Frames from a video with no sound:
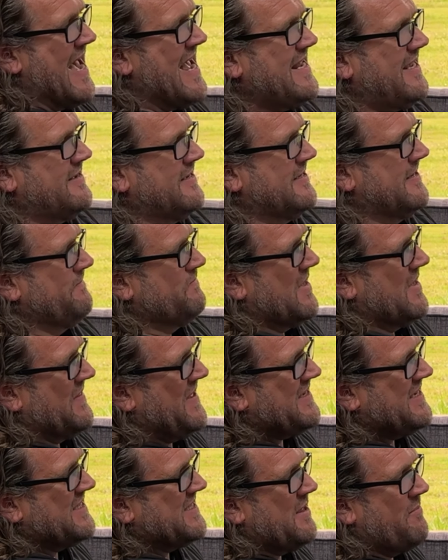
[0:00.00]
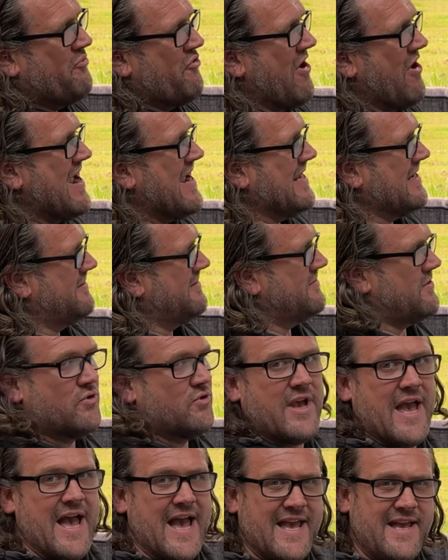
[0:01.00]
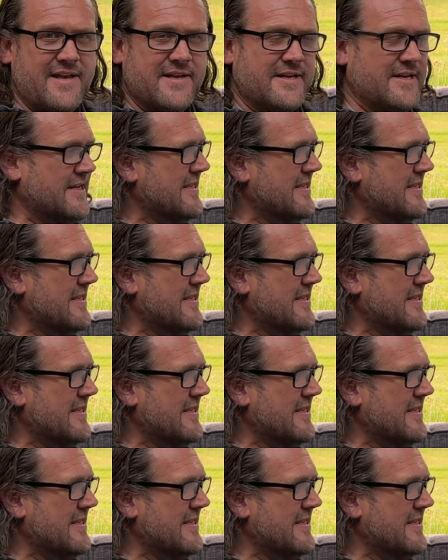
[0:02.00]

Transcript: head, and this is the brain, okay?